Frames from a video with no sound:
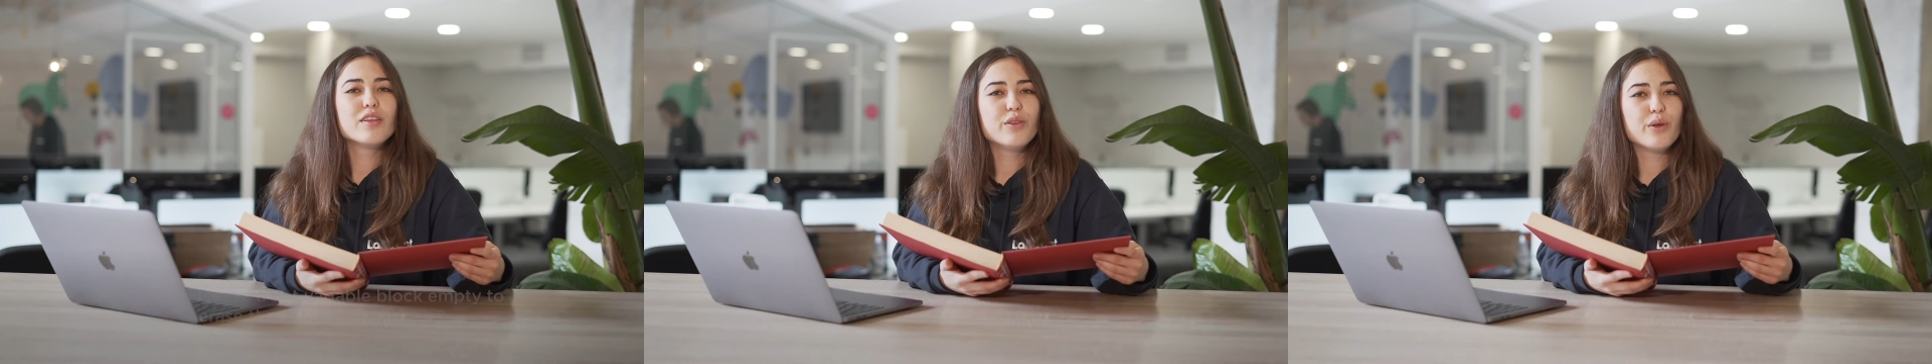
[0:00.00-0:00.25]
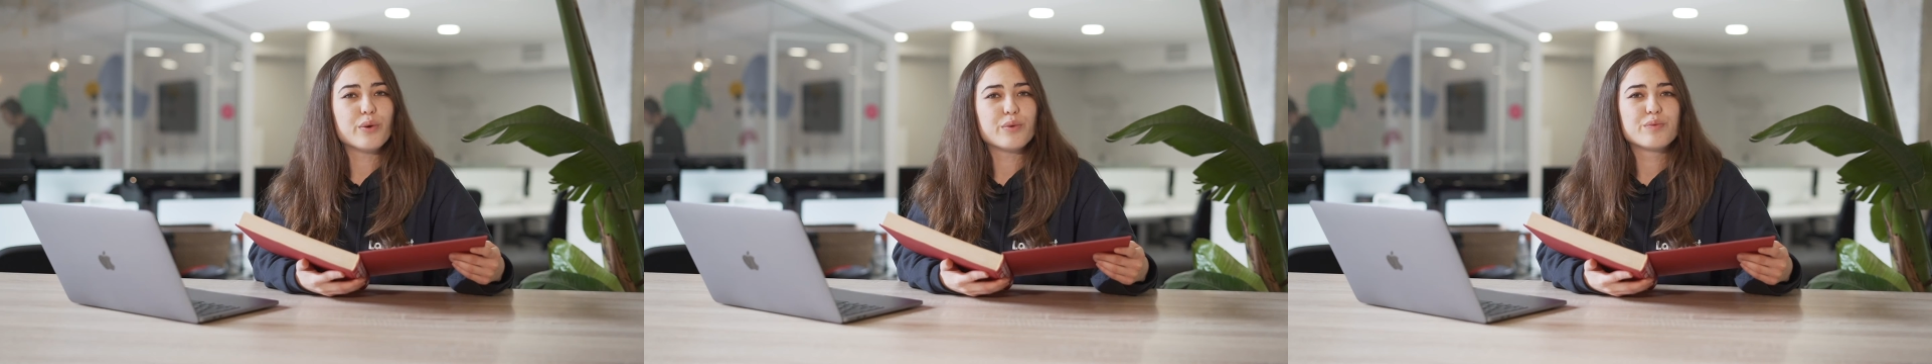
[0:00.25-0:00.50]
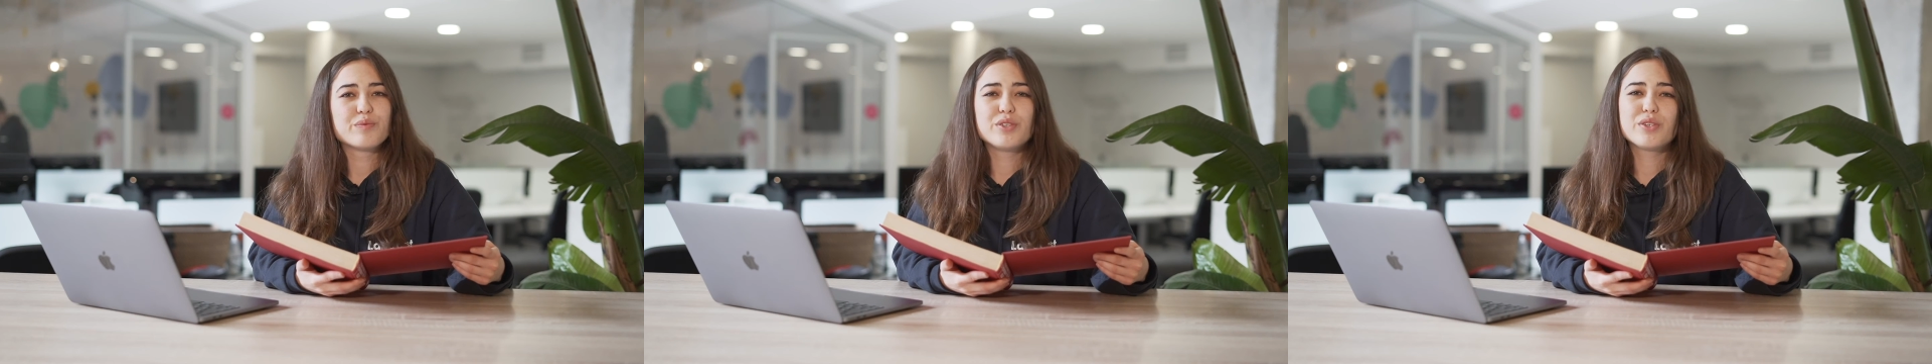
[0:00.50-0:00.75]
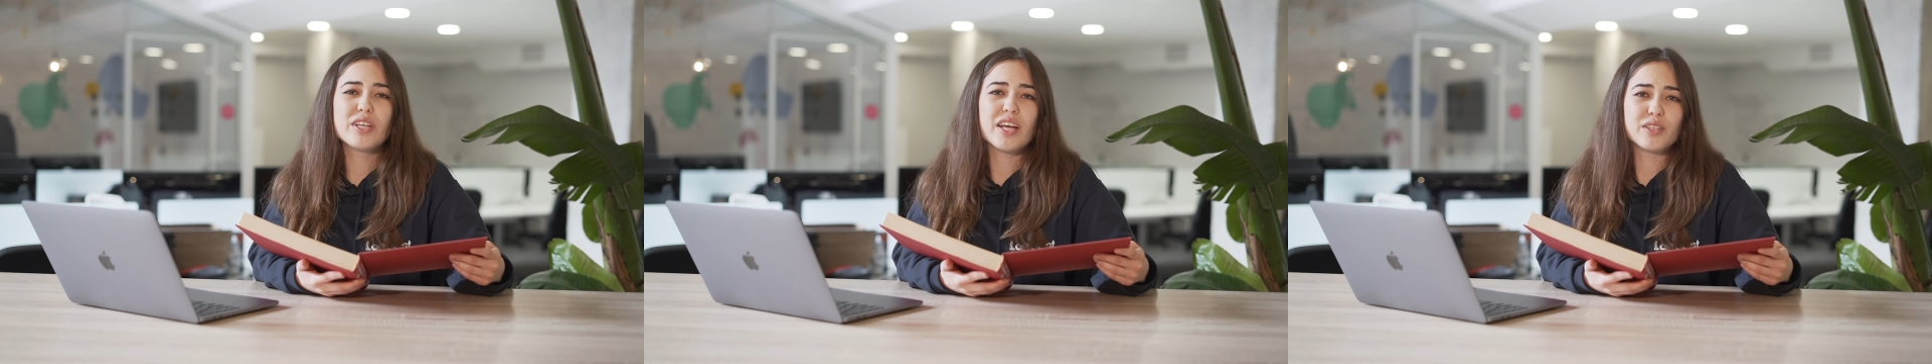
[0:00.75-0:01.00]
No,
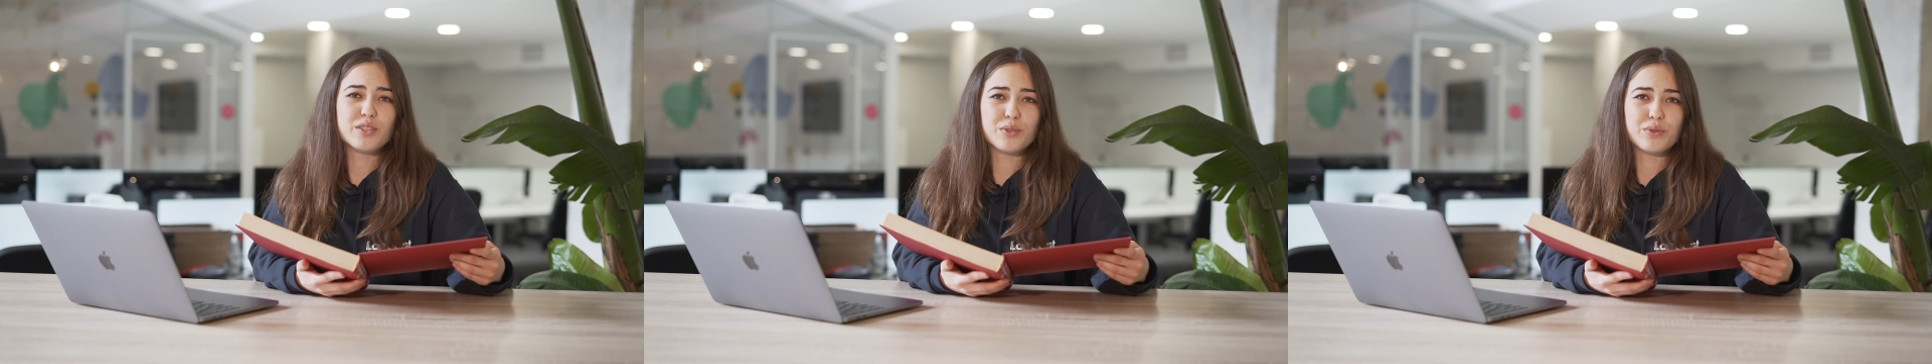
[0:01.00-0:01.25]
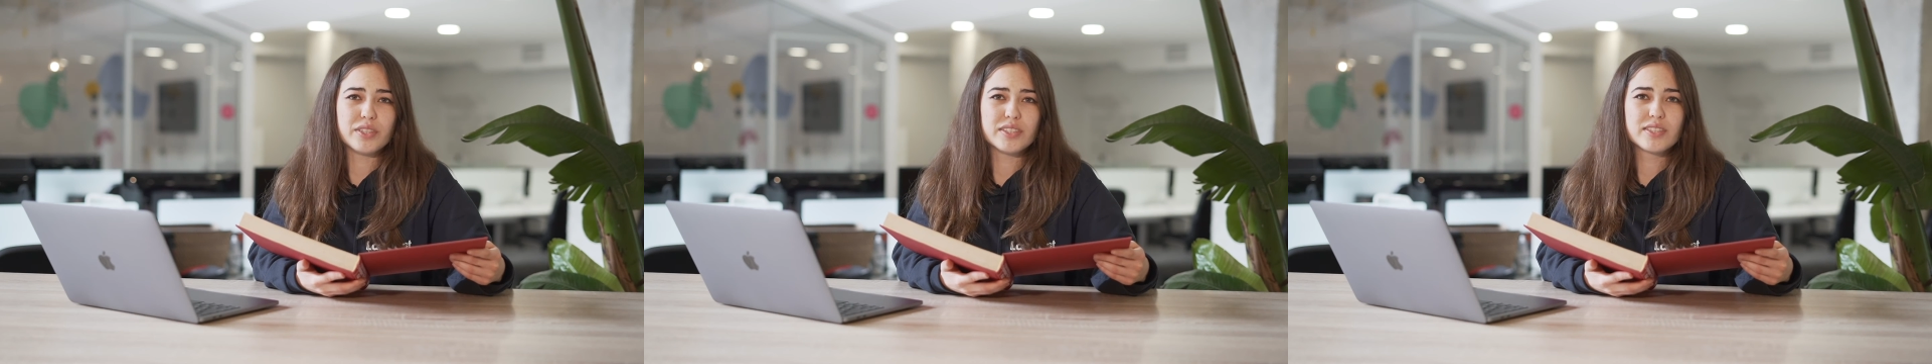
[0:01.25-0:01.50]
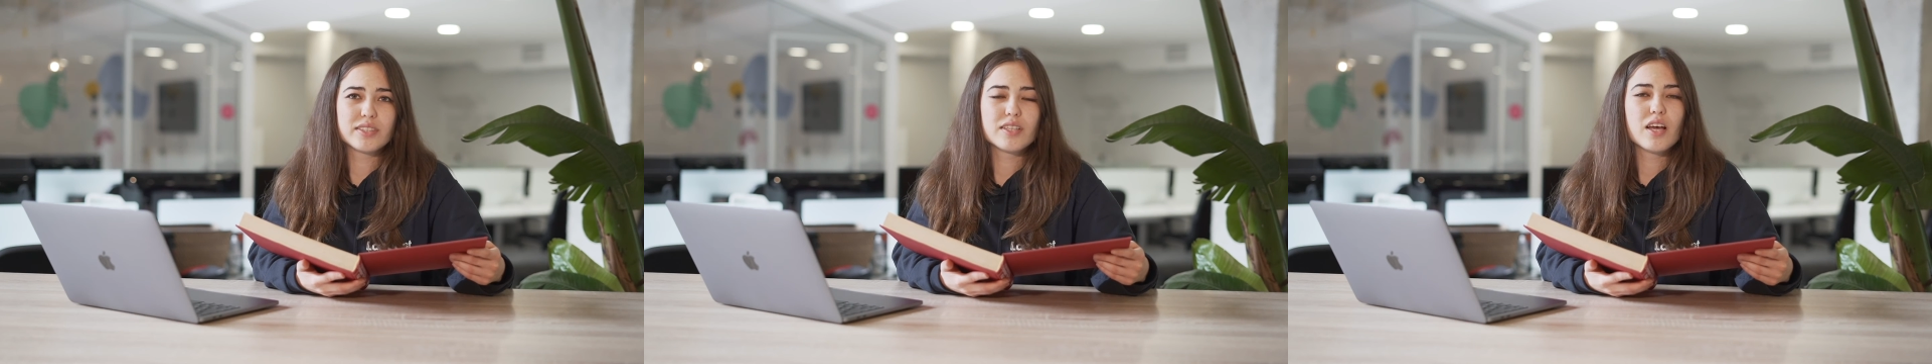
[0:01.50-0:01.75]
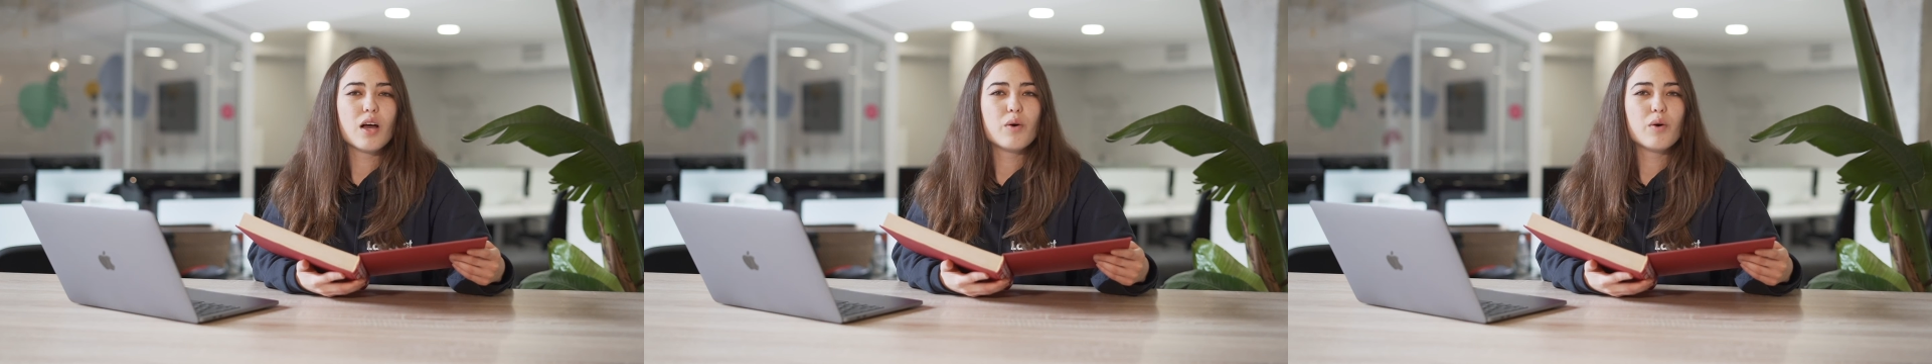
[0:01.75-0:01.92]
you cannot do this.